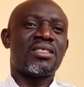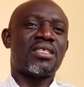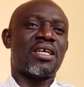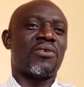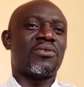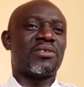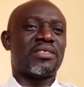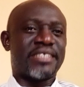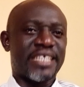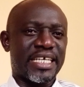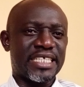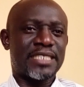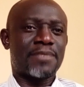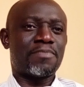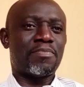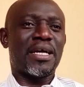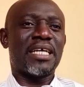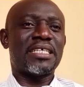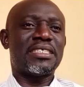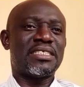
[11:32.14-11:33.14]
Now,
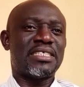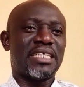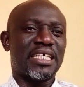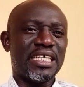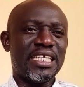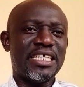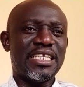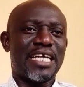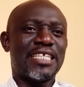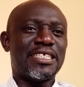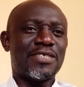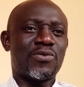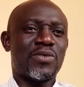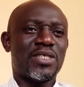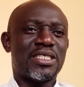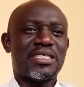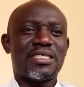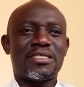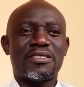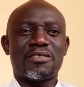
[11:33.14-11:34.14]
despite the
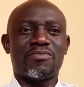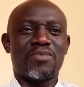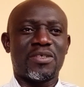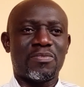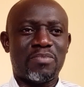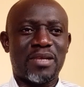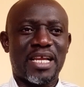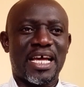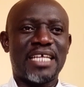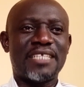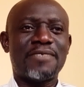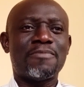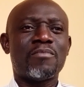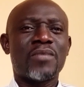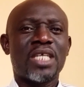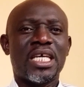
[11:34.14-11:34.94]
inadequacies of the plan,